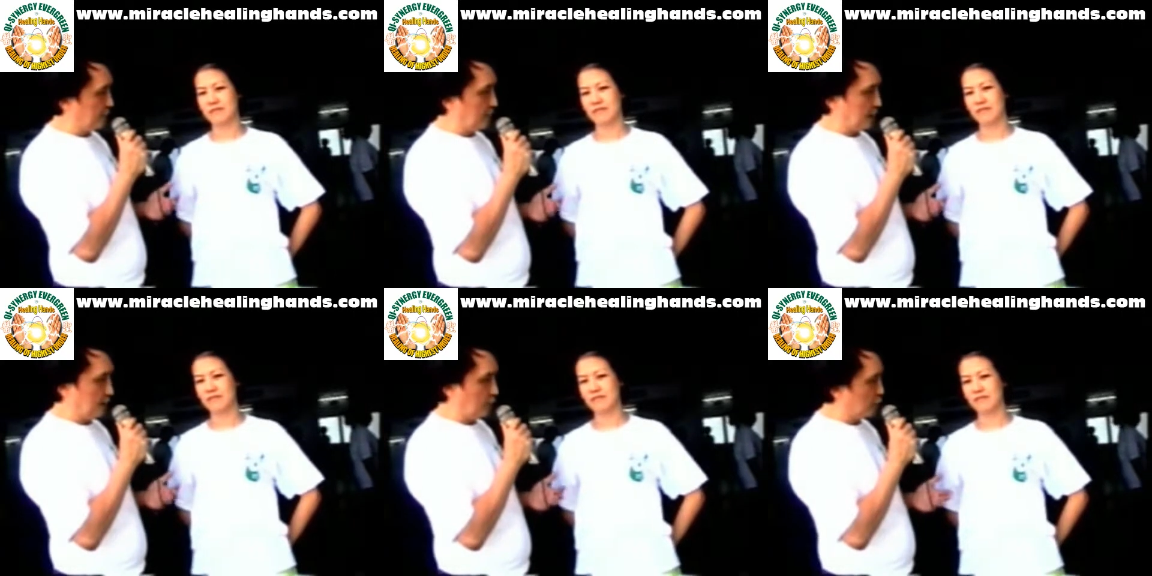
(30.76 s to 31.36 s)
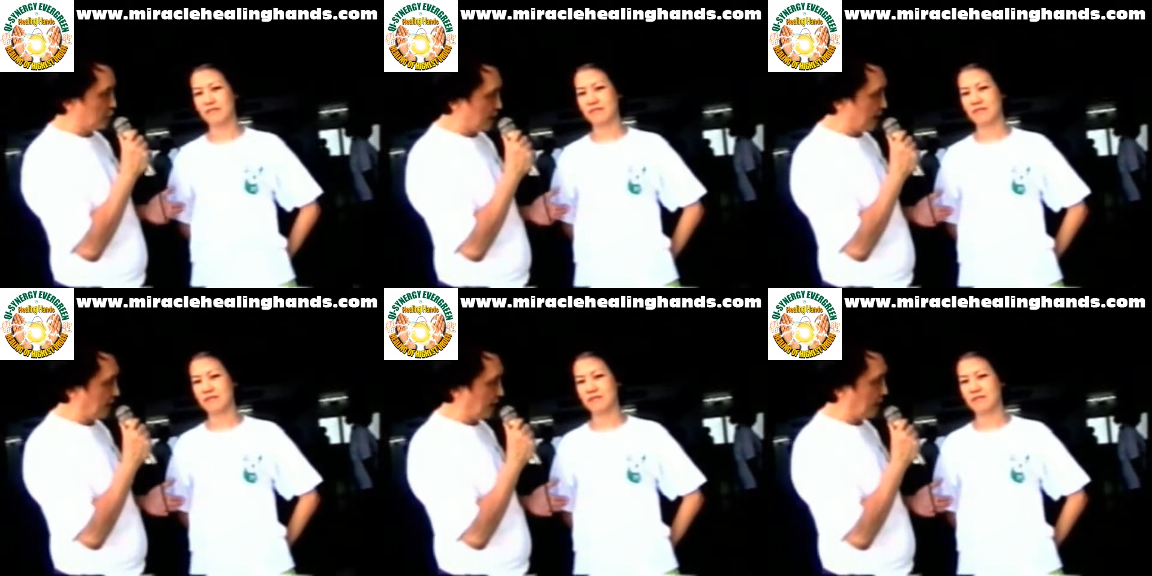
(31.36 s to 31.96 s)
Speaker 1: uh, uh, no
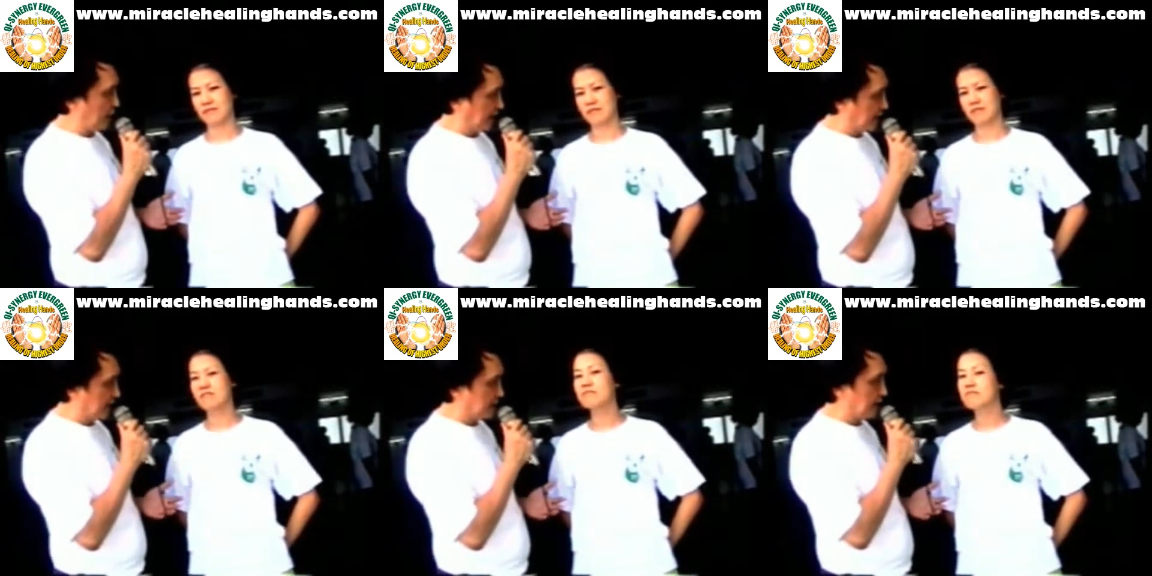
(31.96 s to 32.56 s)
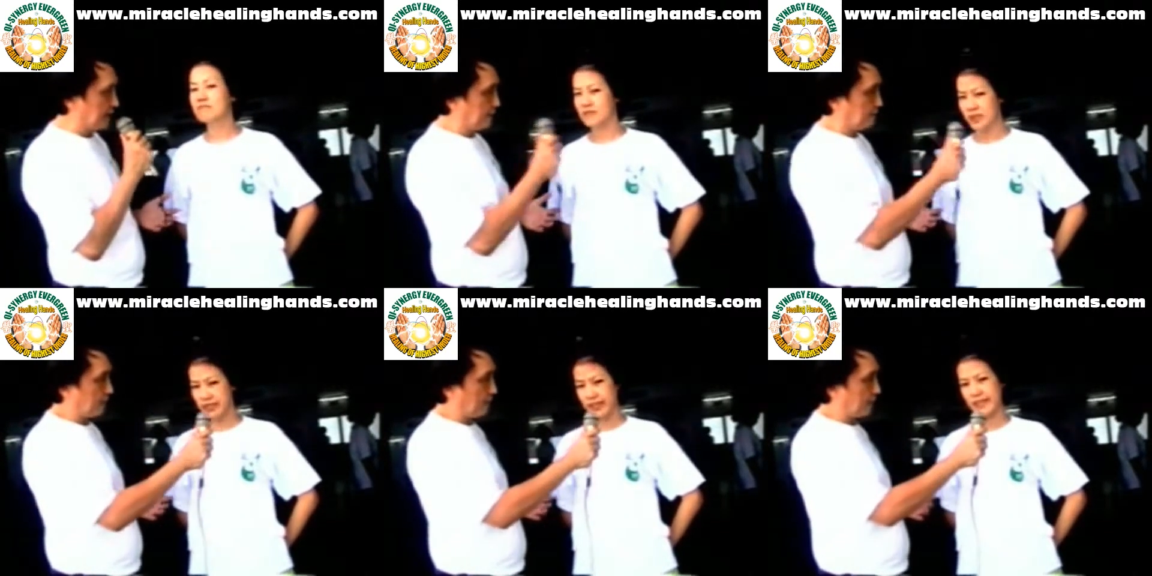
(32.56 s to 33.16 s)
strength and fatigue, isn't it?
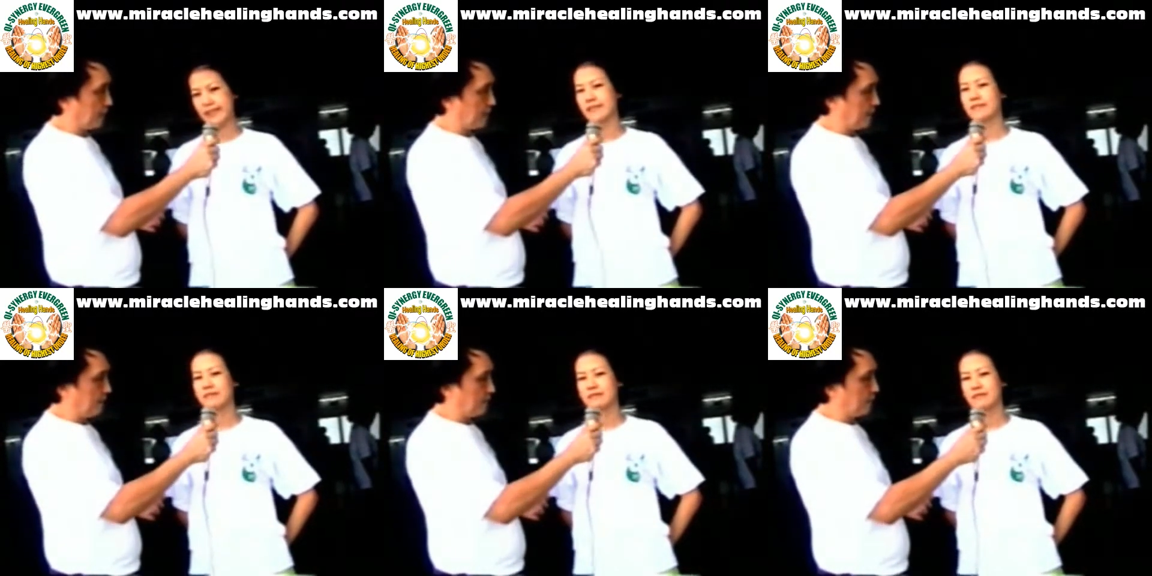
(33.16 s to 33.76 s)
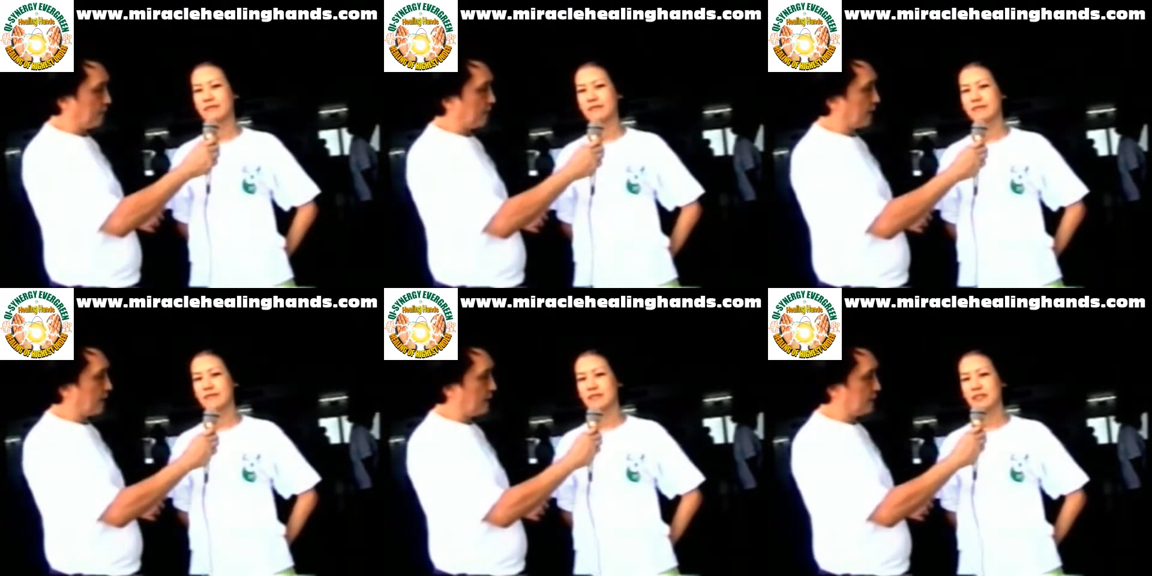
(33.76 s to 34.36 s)
Speaker 2: Yes.
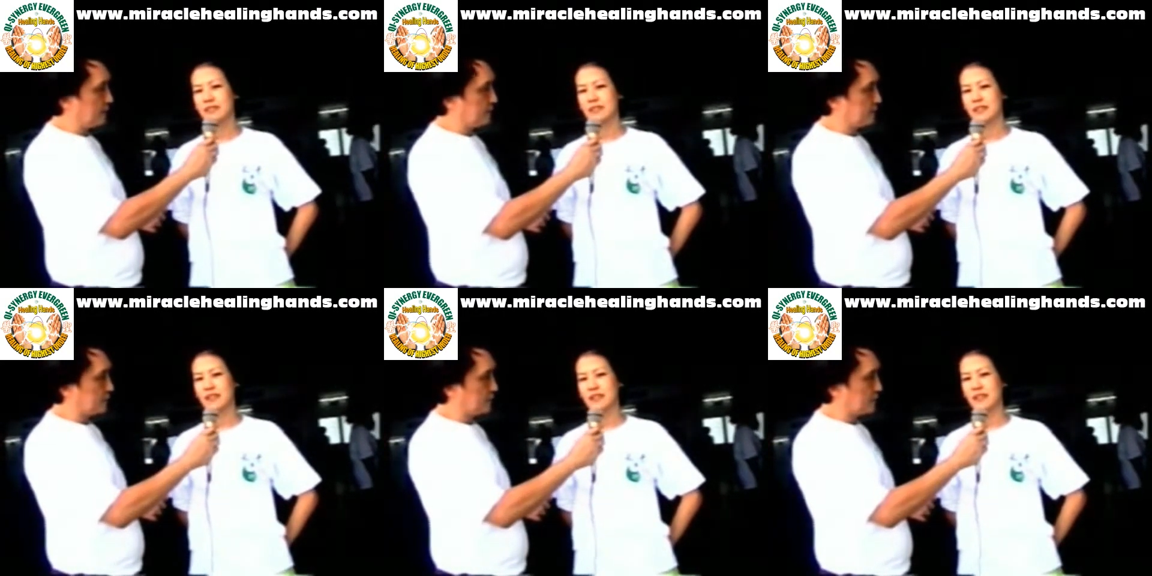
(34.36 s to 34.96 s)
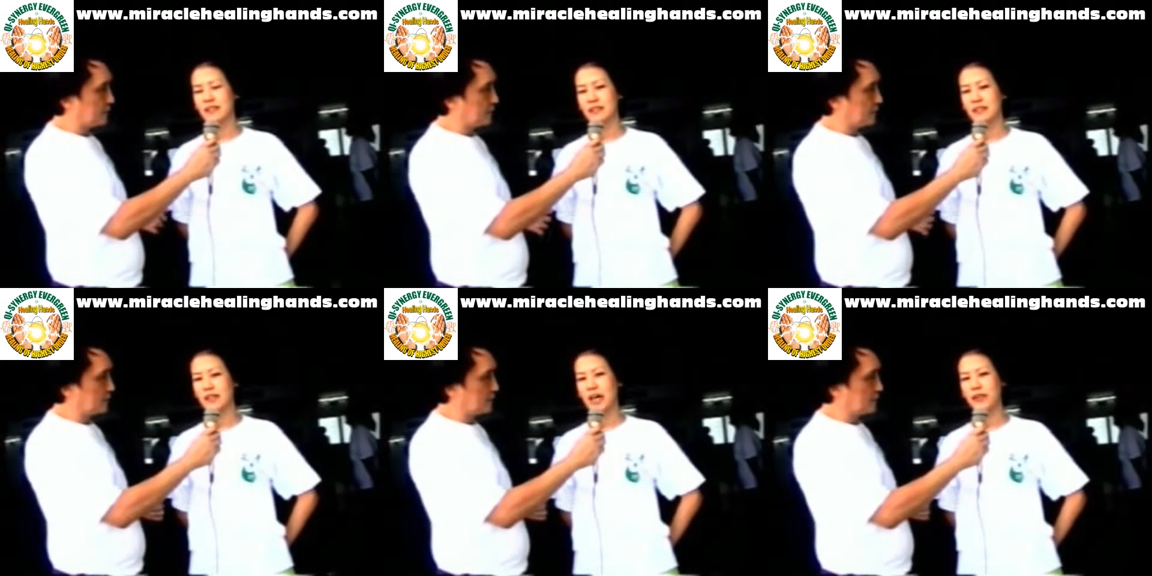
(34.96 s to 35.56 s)

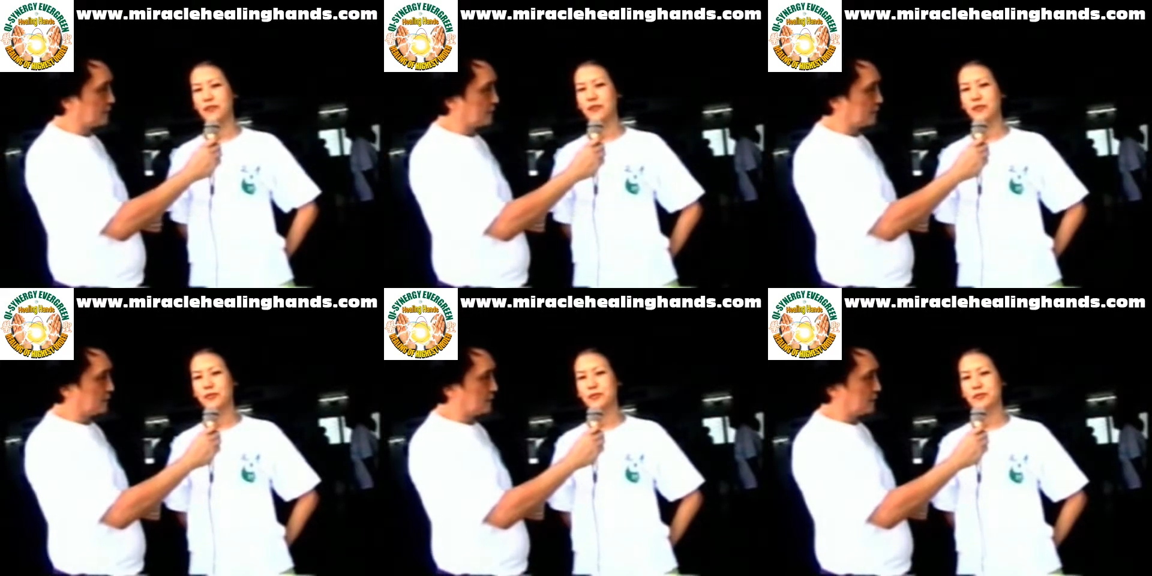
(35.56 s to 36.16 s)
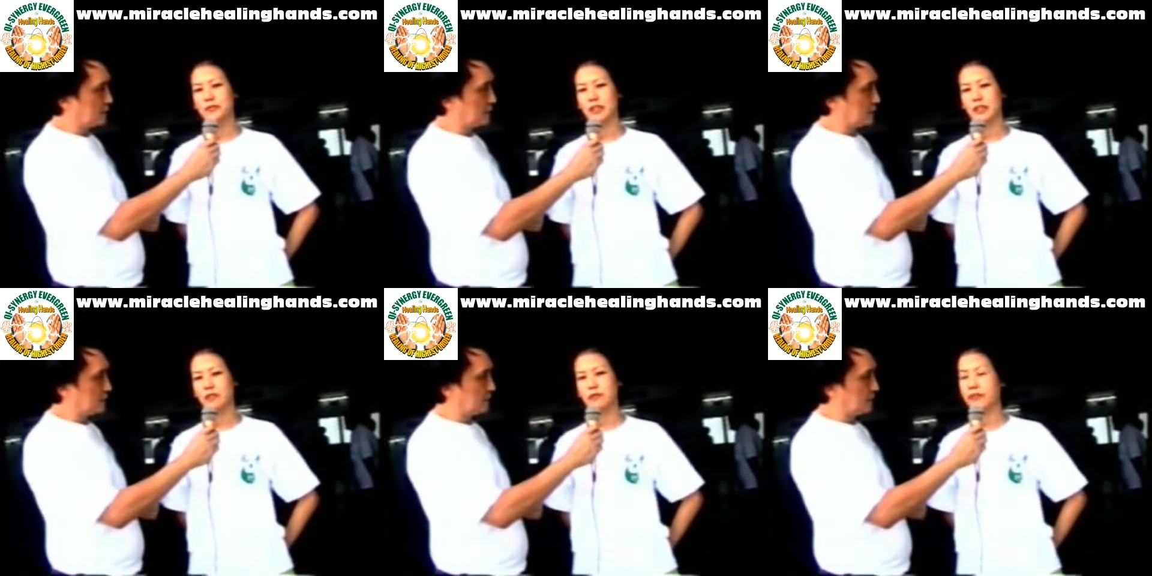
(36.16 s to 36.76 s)
Uh, I feel
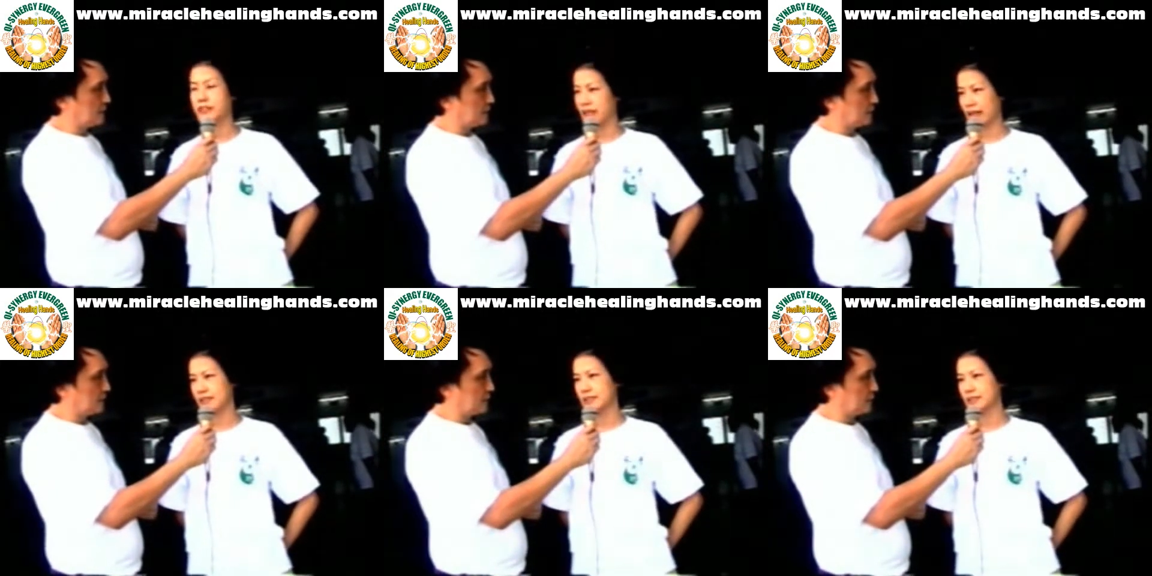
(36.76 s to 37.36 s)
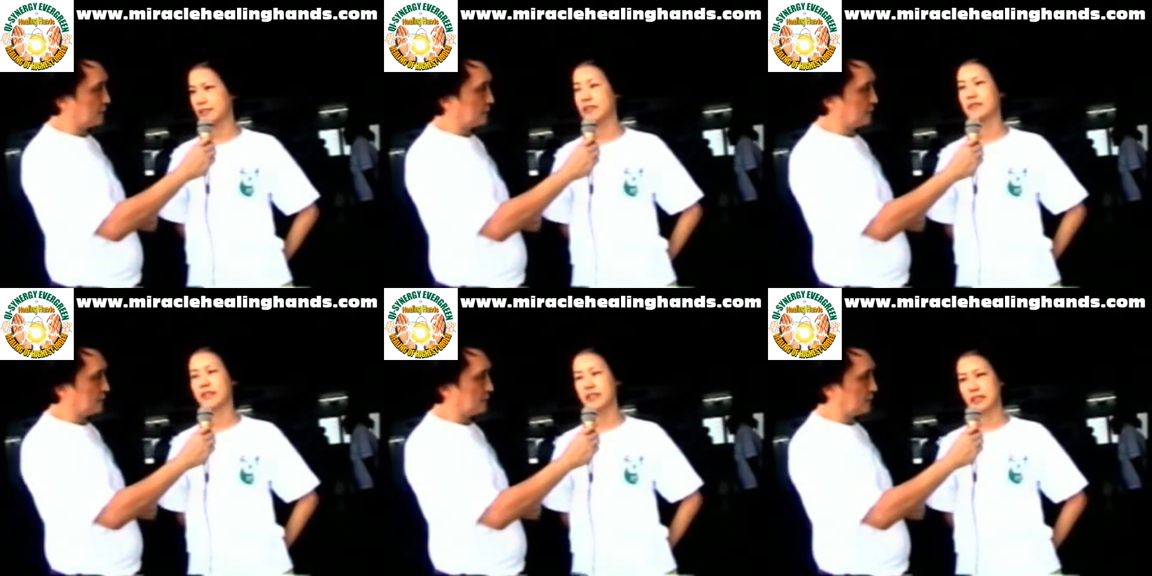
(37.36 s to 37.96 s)
uh, very tired,
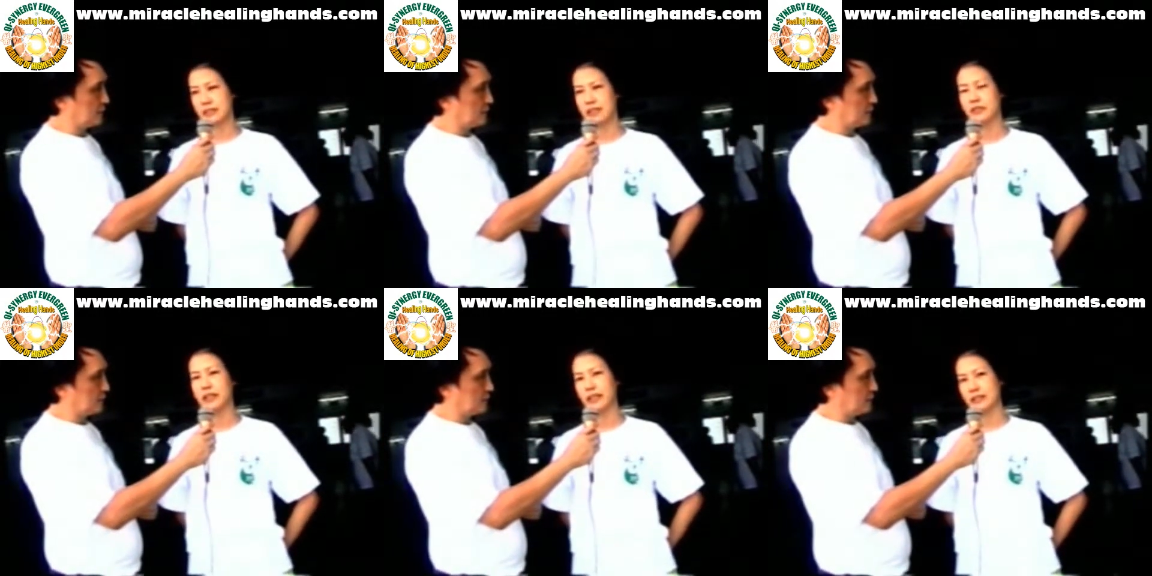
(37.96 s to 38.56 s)
very easy to get